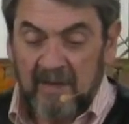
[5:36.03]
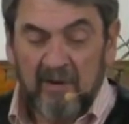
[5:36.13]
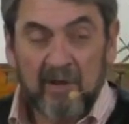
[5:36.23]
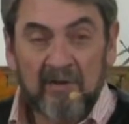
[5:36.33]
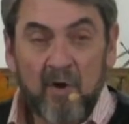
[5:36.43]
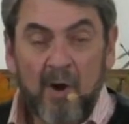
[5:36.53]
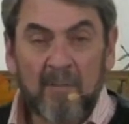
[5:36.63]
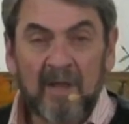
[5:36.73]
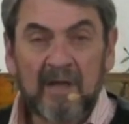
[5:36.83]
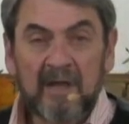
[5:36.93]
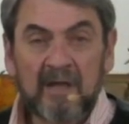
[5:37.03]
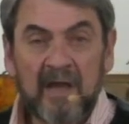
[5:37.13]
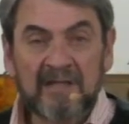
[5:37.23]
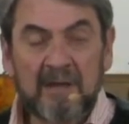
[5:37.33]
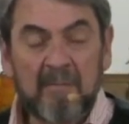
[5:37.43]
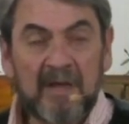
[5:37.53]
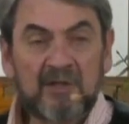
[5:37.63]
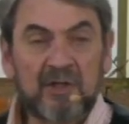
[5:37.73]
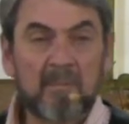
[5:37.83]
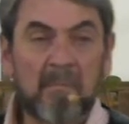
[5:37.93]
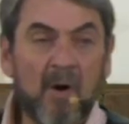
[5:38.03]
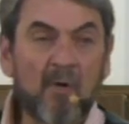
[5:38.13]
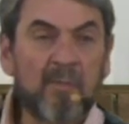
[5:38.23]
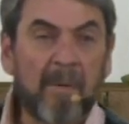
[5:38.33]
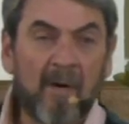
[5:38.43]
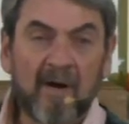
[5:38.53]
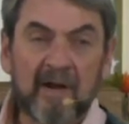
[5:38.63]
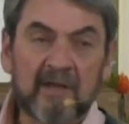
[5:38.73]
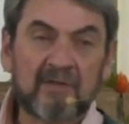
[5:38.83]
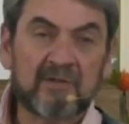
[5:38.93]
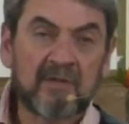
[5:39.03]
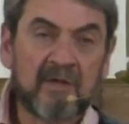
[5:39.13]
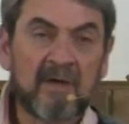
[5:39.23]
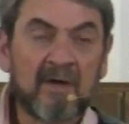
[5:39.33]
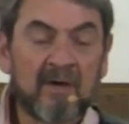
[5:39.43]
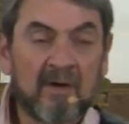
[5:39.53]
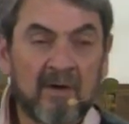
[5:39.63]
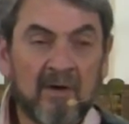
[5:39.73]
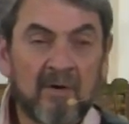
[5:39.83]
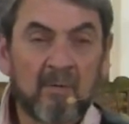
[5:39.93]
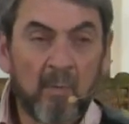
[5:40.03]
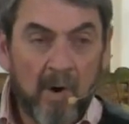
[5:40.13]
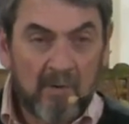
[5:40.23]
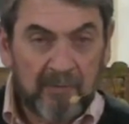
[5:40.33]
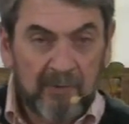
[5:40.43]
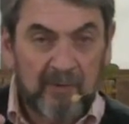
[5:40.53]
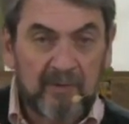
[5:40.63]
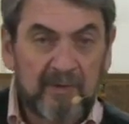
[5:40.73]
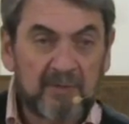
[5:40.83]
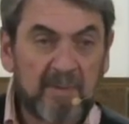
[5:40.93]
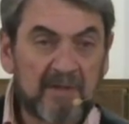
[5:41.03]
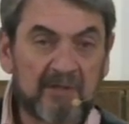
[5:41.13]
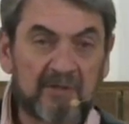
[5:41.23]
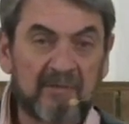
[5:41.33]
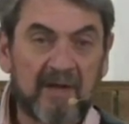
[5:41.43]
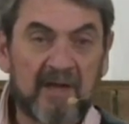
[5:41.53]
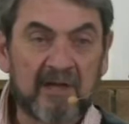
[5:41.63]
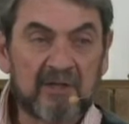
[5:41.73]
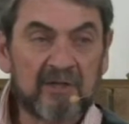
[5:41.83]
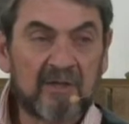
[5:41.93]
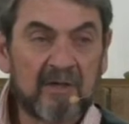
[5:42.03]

Now, normally, as I mentioned, both parties walk through these pieces of flesh.